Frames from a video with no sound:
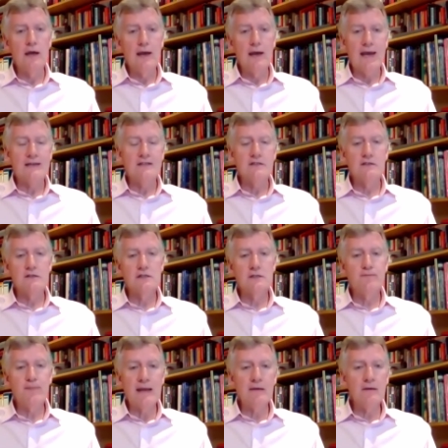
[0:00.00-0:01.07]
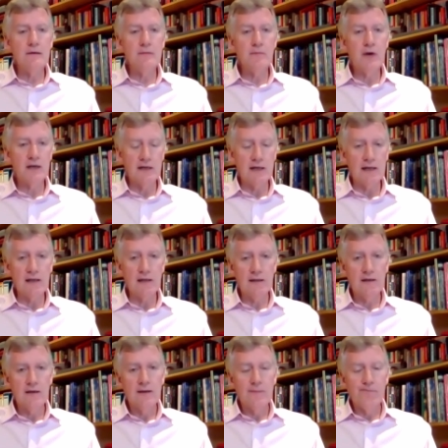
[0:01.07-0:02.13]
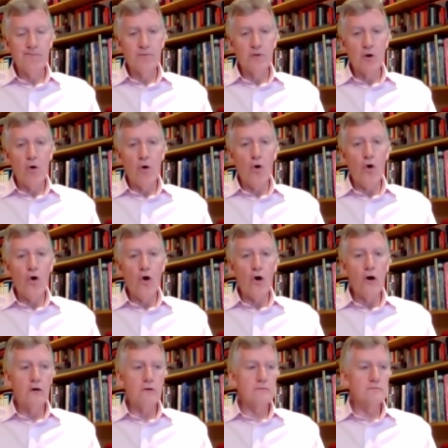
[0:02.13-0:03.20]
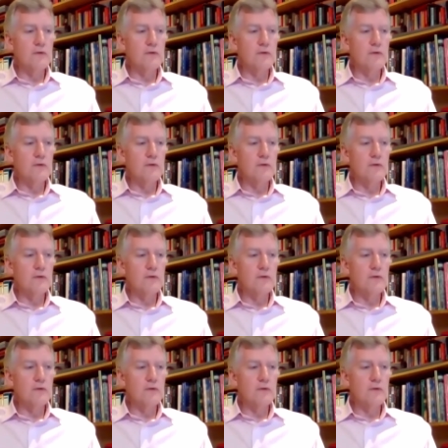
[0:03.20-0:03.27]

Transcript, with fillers: has to spend money or